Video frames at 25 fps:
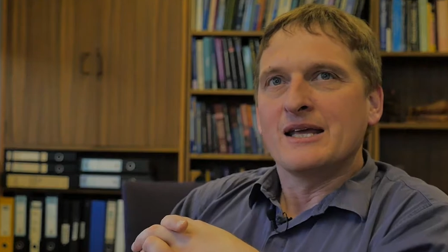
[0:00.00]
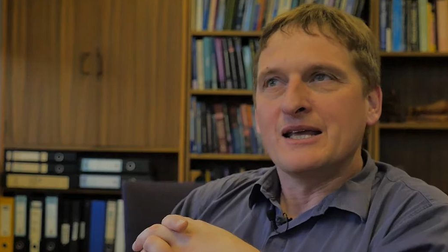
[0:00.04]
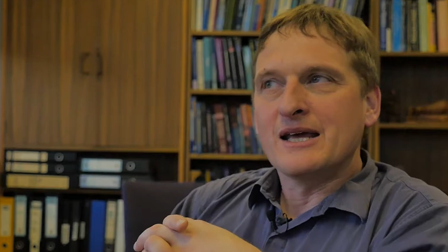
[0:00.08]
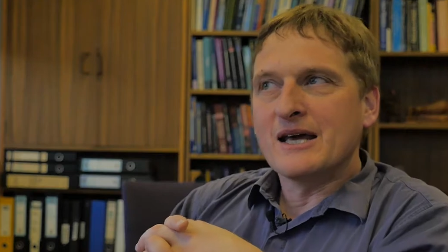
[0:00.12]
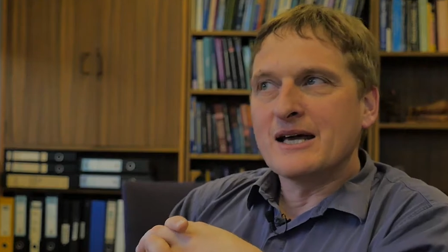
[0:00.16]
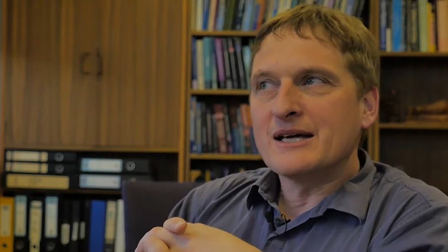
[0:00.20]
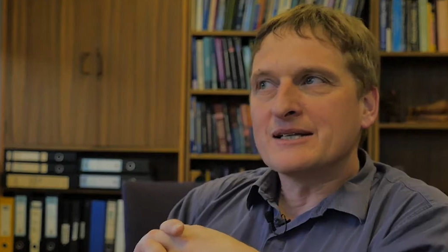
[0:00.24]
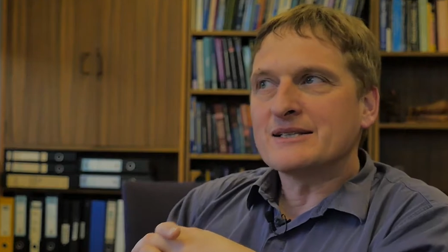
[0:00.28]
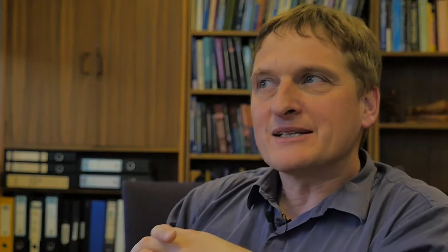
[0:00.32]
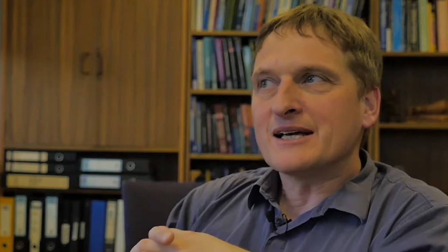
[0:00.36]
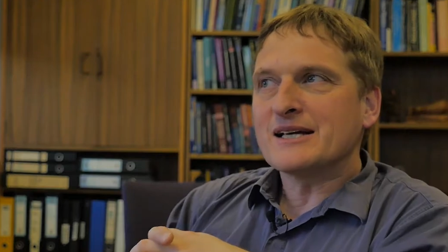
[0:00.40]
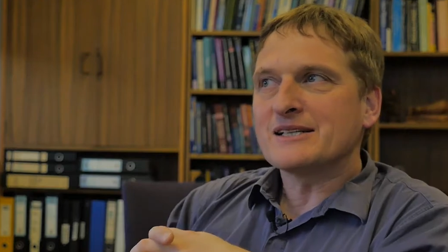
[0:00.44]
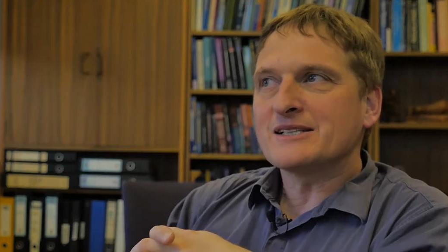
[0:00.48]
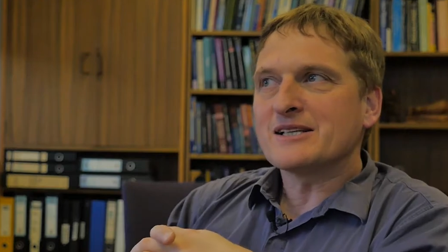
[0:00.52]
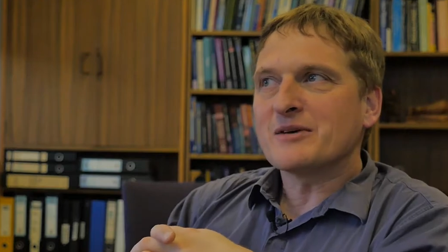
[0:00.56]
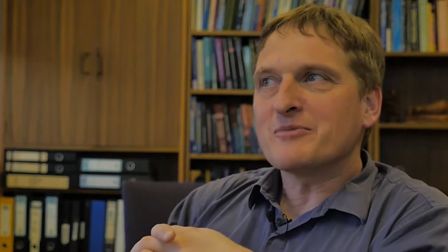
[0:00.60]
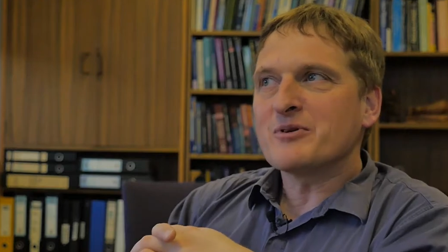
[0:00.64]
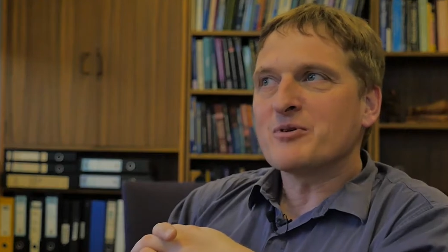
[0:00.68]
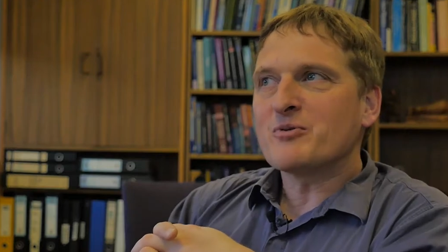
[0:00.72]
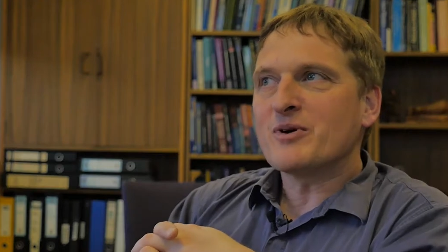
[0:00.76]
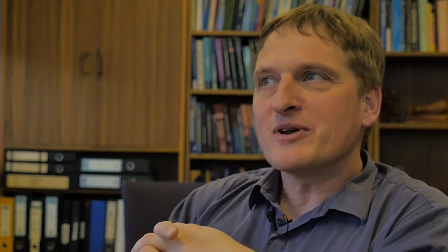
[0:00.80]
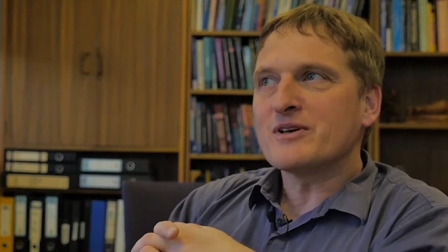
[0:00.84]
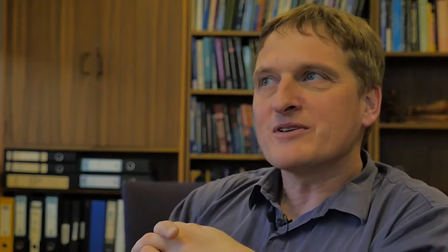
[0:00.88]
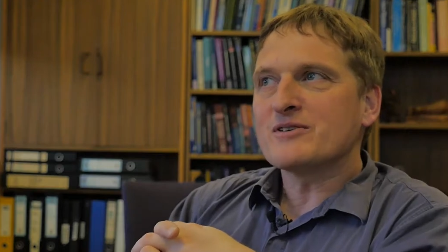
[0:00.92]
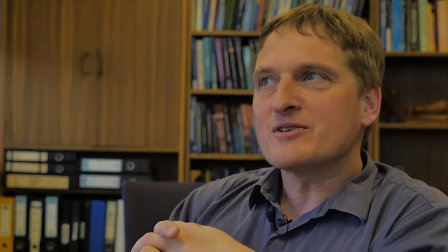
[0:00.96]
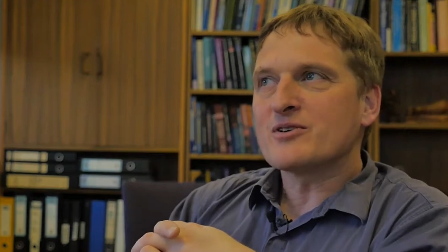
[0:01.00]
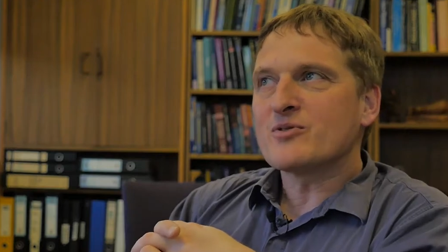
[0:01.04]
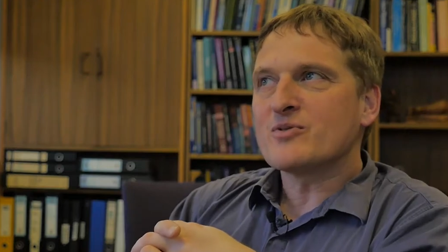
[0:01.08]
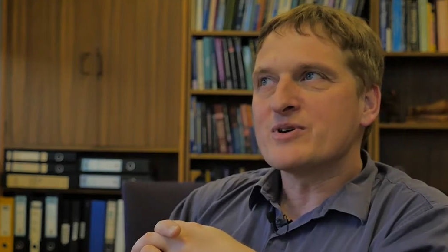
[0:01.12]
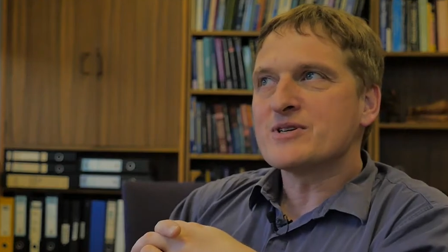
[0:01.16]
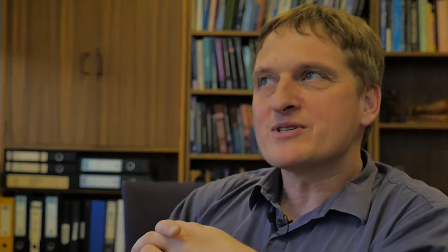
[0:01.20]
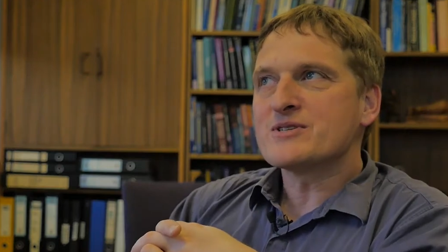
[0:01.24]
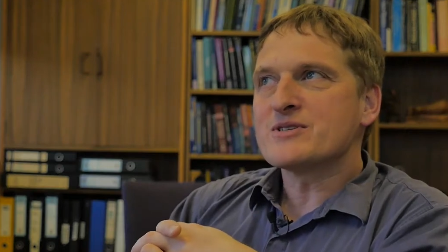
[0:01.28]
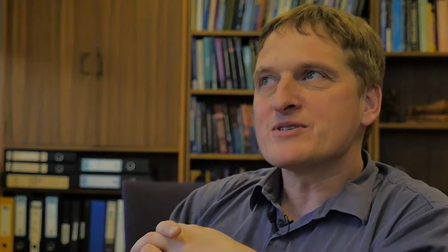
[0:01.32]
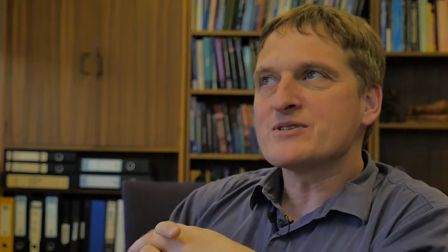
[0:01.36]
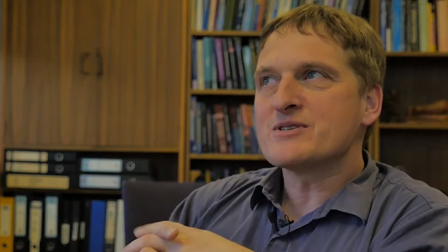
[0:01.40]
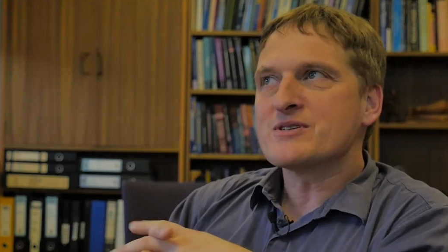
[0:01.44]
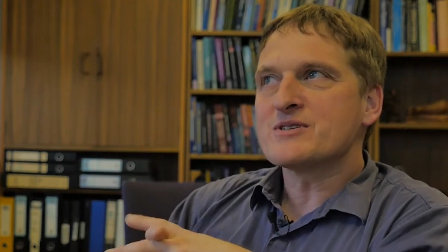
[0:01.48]
yeah it does i mean one of the
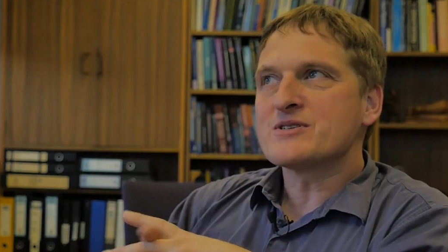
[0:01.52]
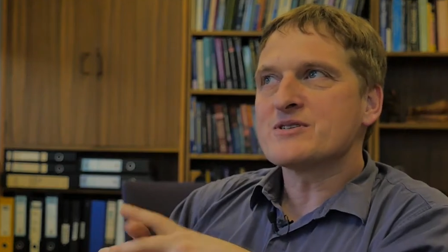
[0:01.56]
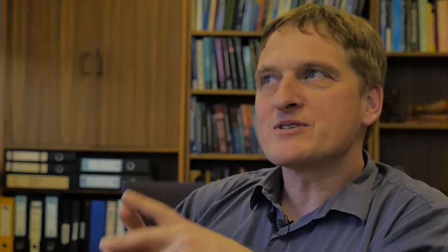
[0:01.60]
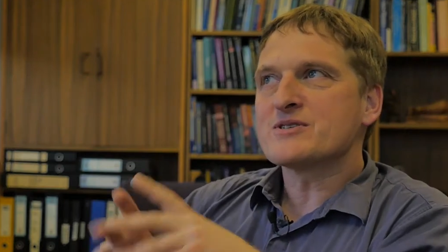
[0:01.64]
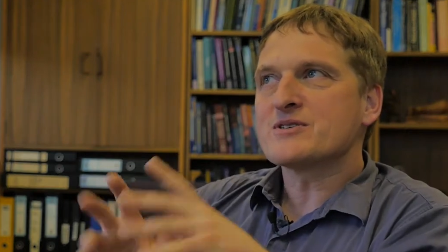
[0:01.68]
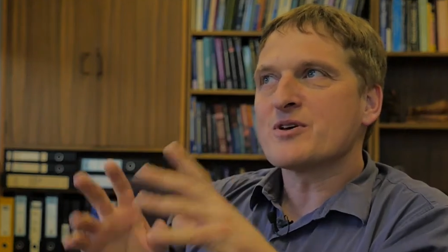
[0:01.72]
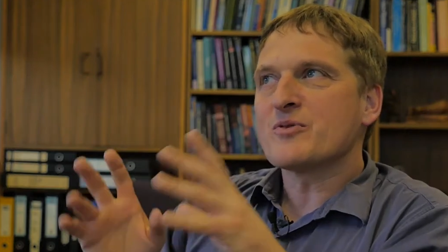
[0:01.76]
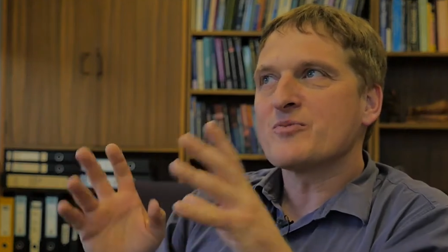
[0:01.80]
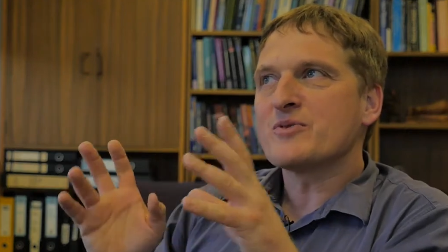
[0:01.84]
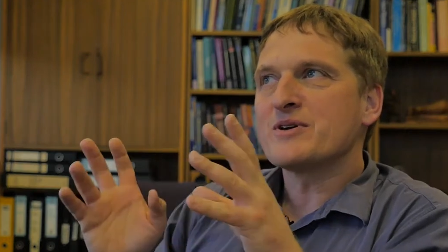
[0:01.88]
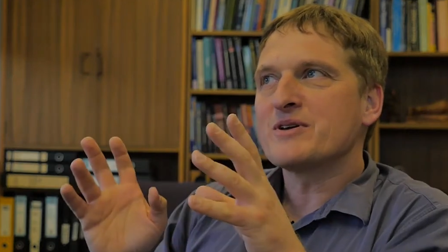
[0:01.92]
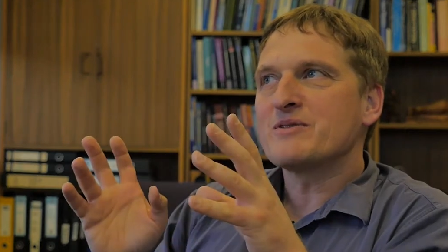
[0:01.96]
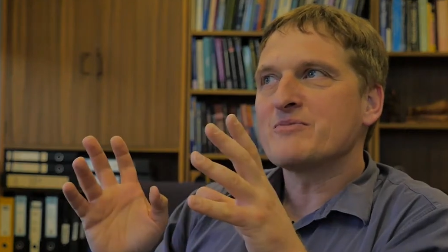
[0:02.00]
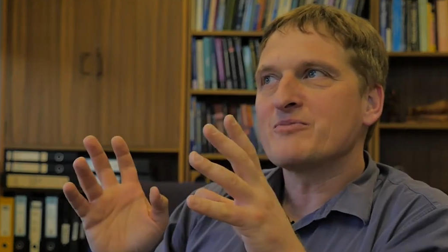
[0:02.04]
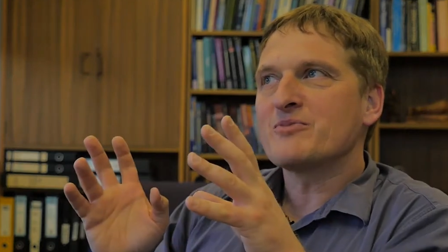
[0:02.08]
questions is so we,